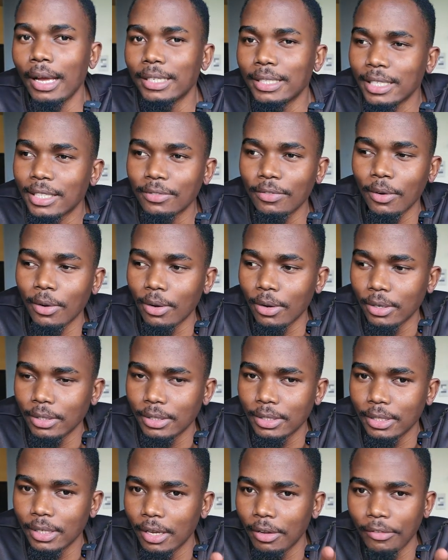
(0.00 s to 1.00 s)
I just
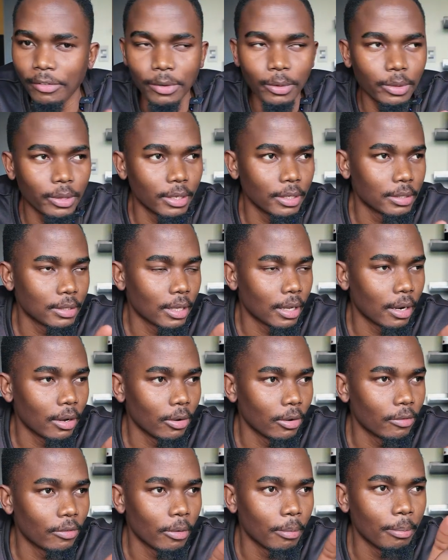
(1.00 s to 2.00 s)
forgot a few things that I
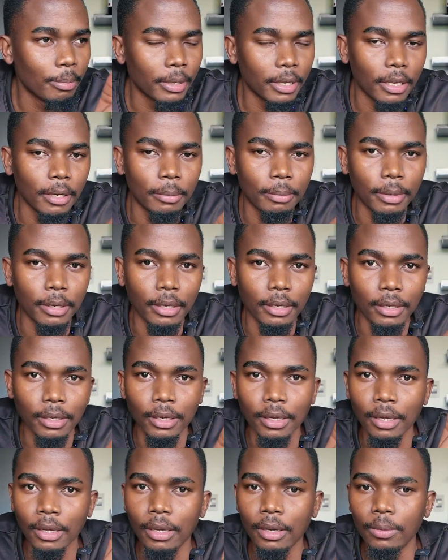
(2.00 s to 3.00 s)
got from Pick n Pay
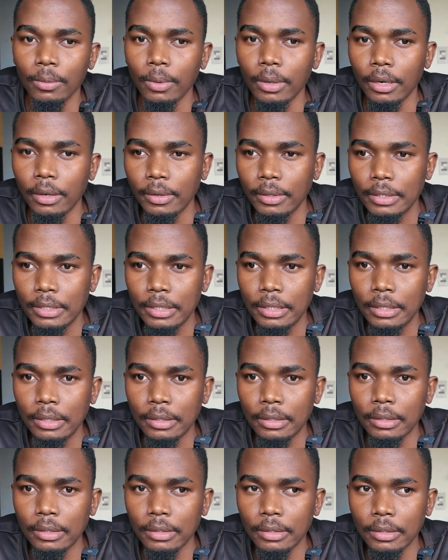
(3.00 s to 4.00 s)
when I was
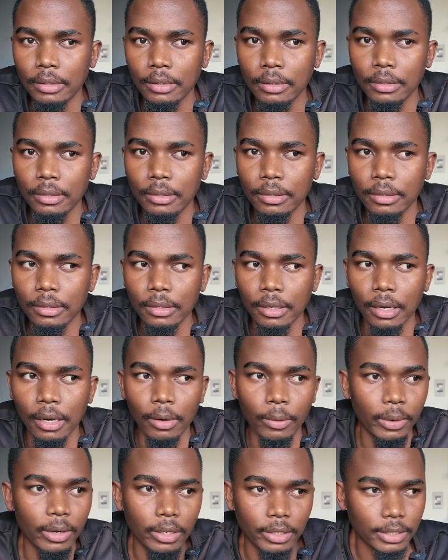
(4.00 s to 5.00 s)
in uh,
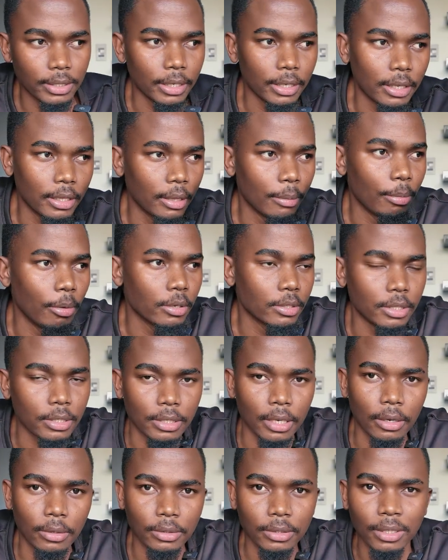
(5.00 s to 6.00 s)
when I was taking the boxes
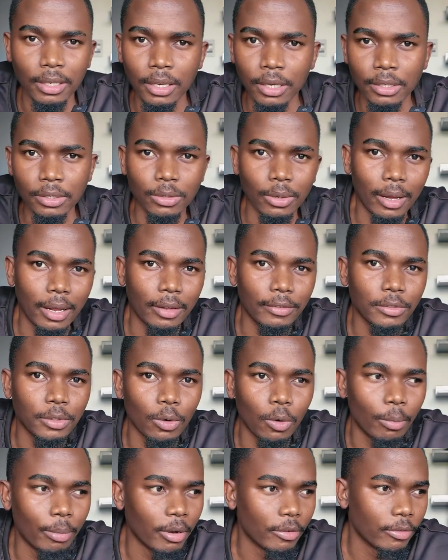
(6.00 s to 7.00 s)
out. So I have to
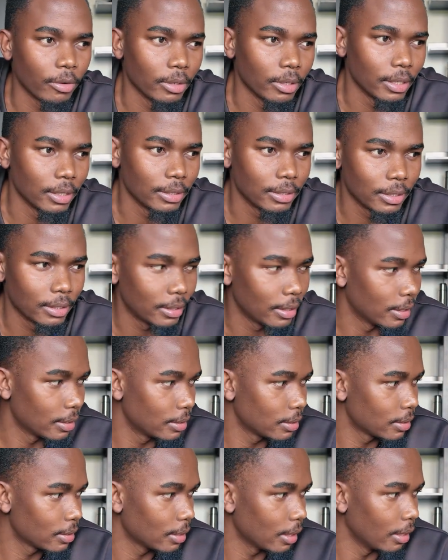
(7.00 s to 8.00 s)
go back for that.
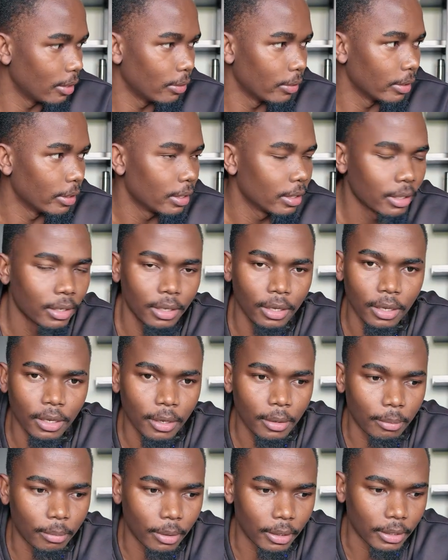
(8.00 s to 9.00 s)
That's annoying.
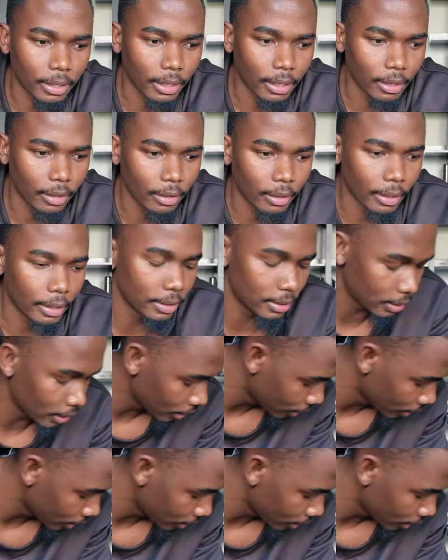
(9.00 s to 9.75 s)
But other than that,